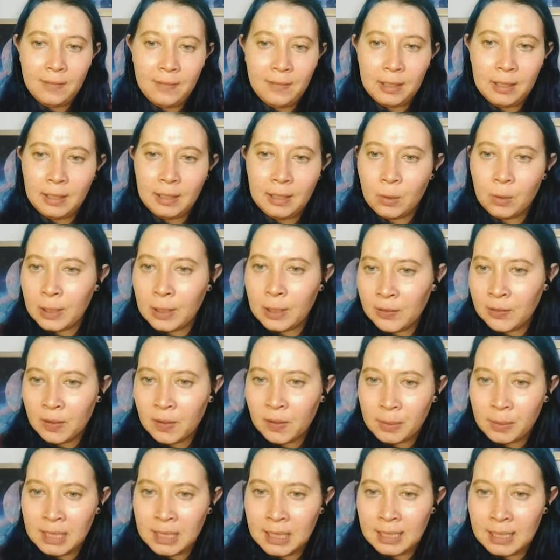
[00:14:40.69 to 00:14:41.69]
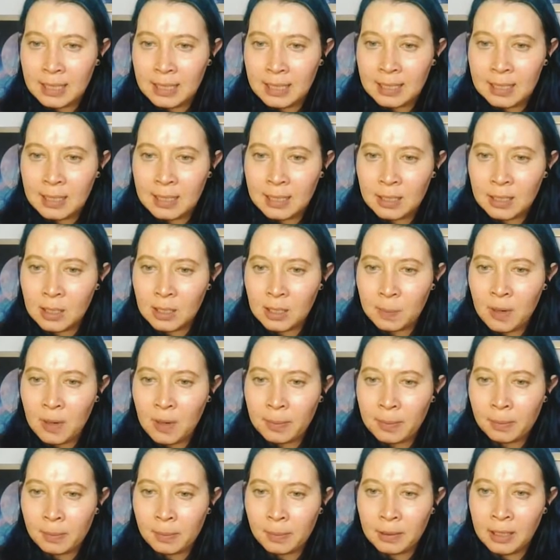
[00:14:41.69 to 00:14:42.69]
I feel like the one from Seasons is
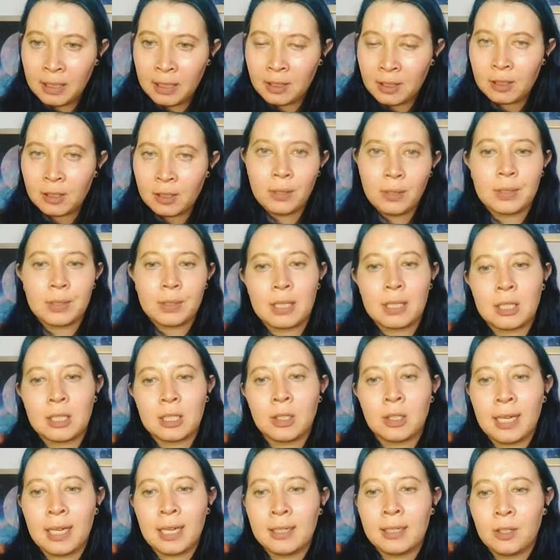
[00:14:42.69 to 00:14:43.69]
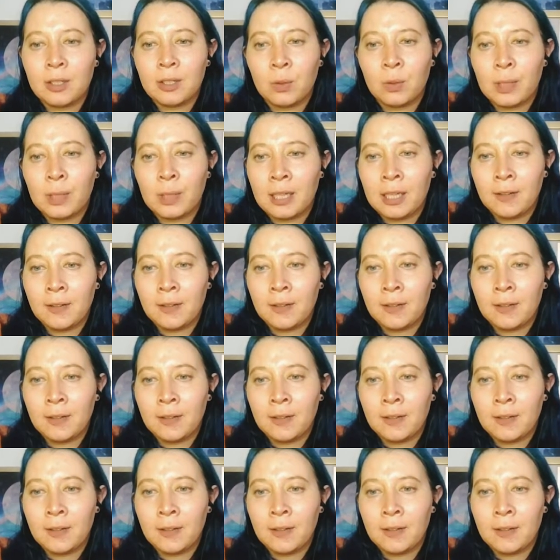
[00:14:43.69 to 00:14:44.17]
probably the closest I'll get to the one in the